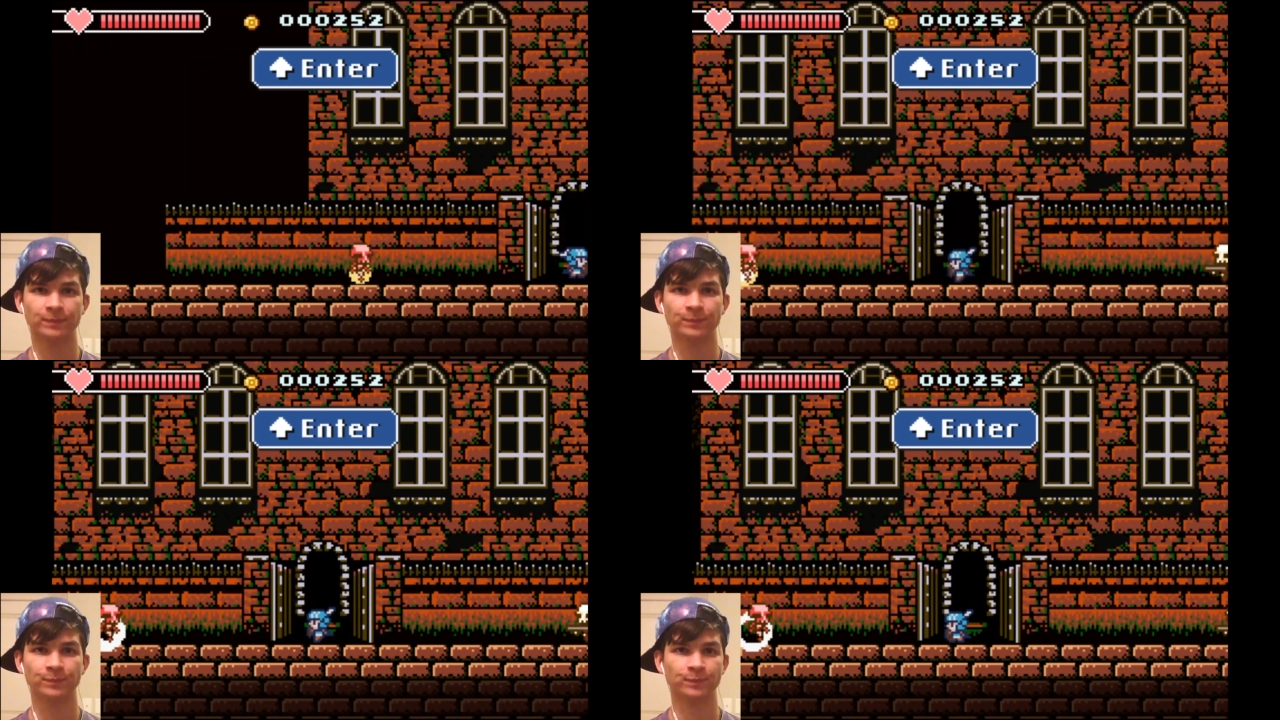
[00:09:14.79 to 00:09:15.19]

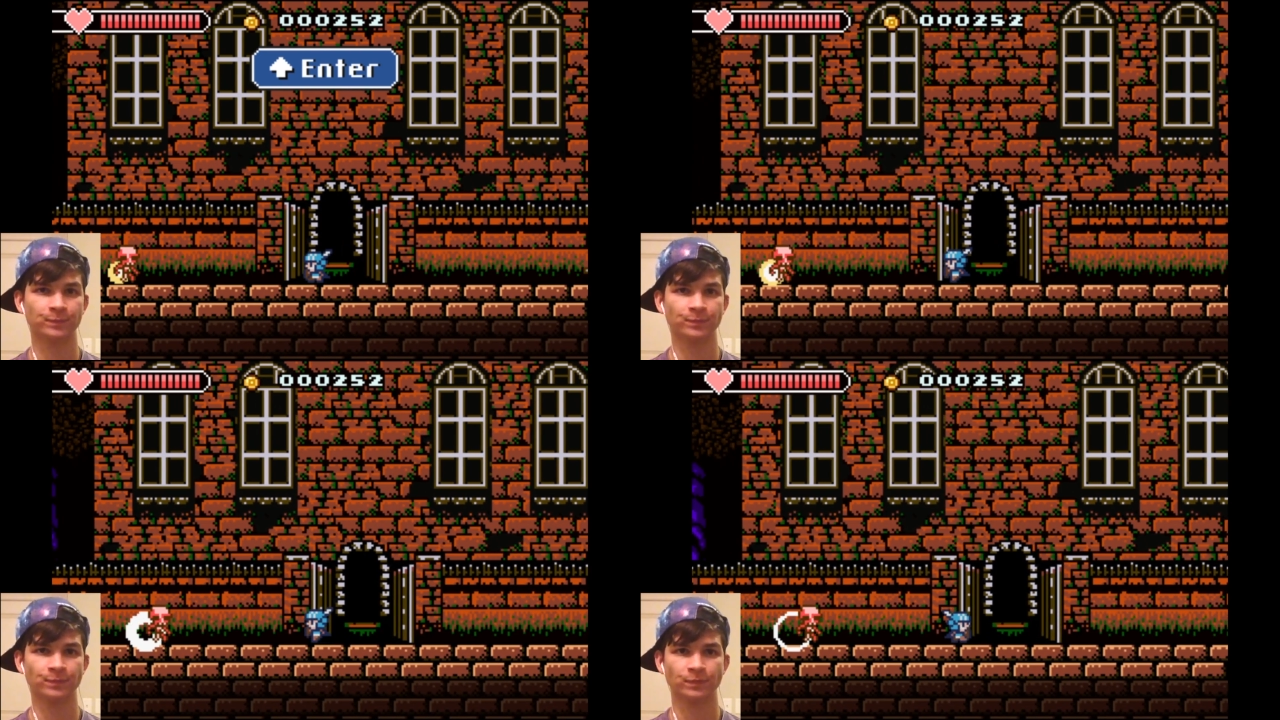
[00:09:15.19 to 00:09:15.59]

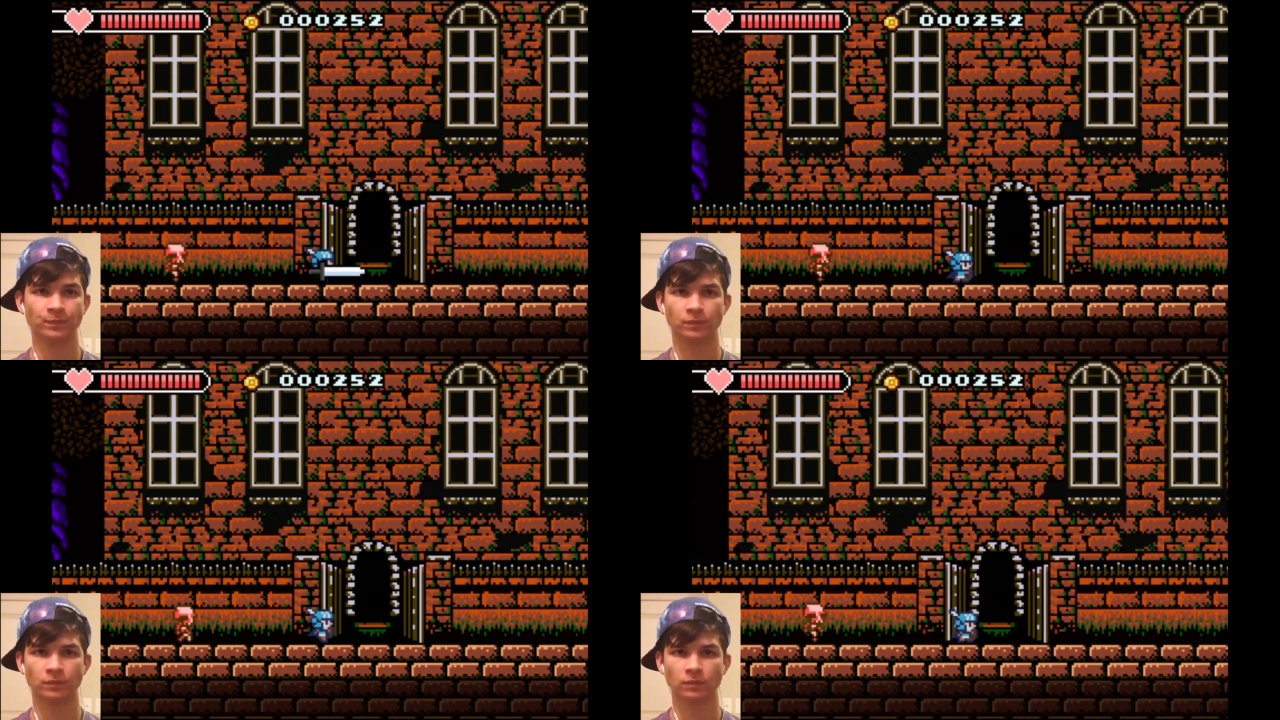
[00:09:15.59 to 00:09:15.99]

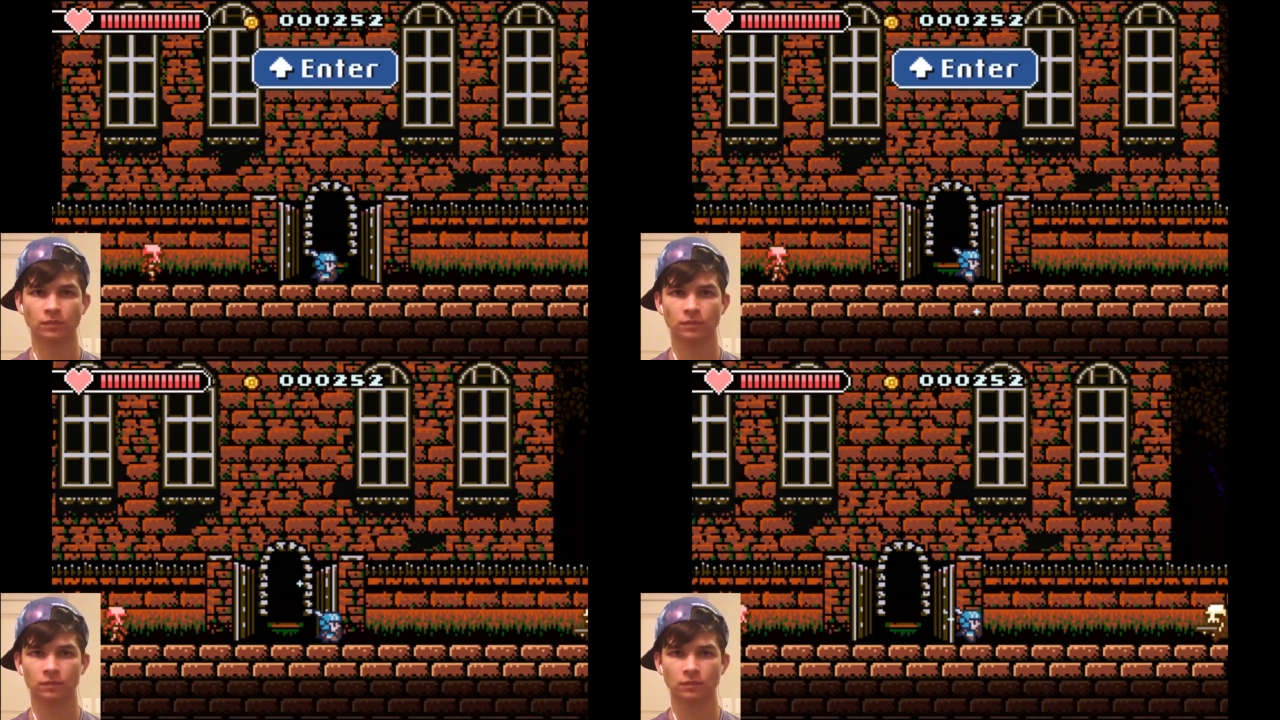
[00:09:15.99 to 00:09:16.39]

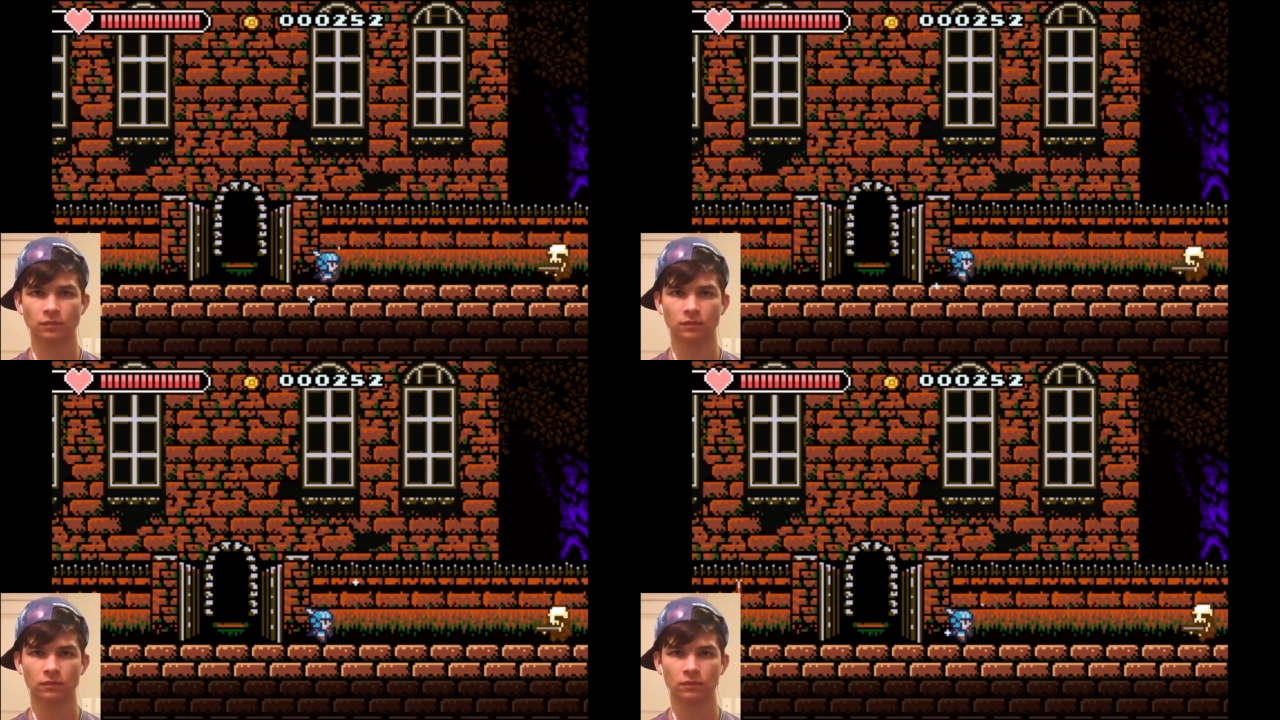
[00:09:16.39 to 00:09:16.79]

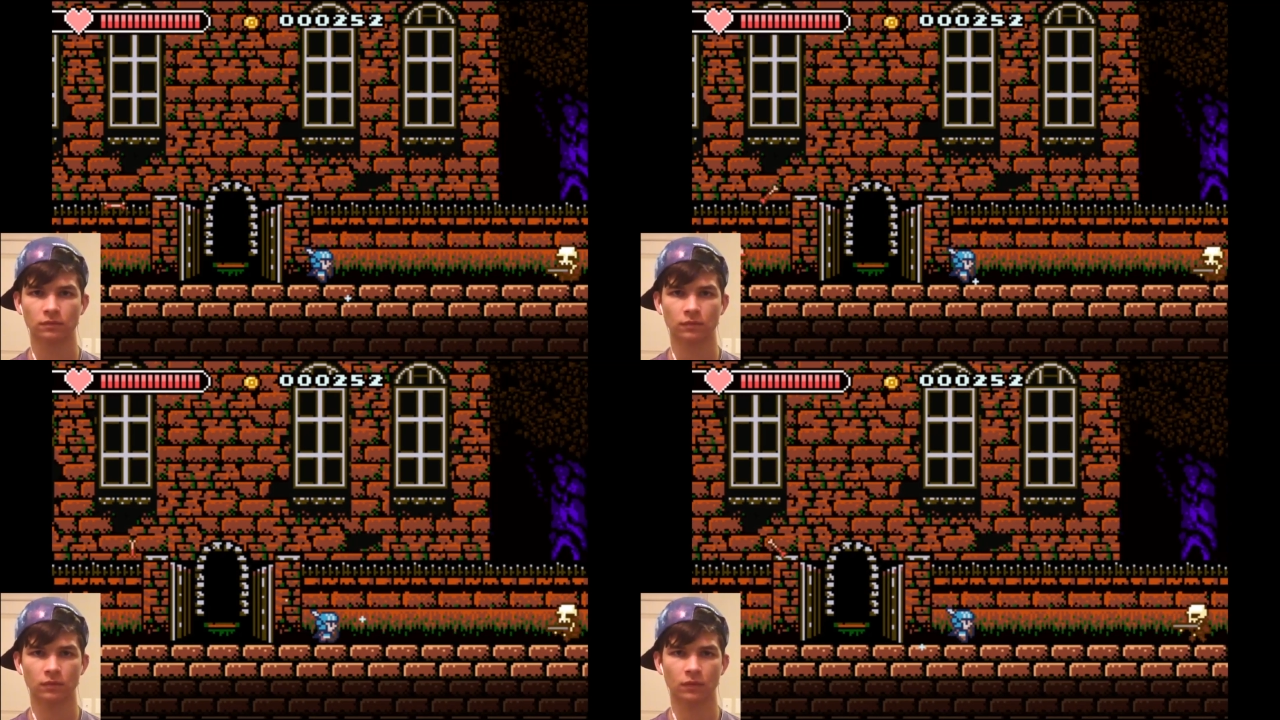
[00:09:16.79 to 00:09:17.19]

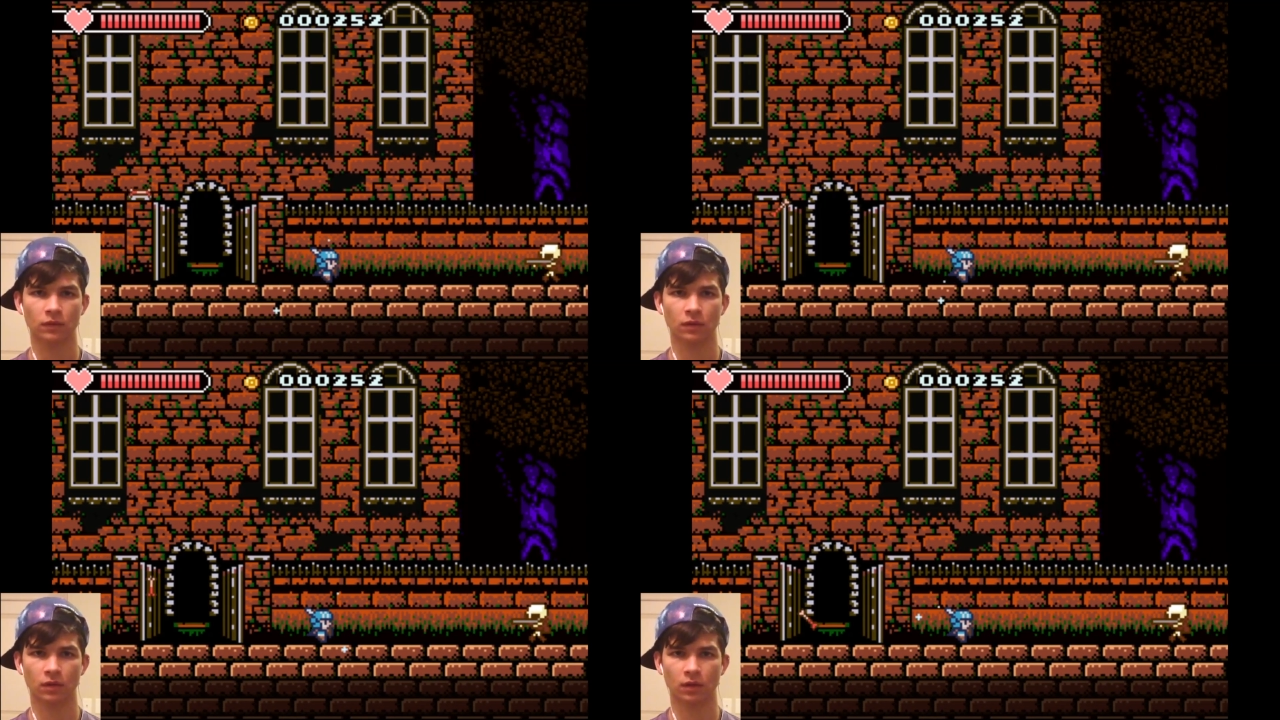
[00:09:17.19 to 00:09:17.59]
(no one is talking)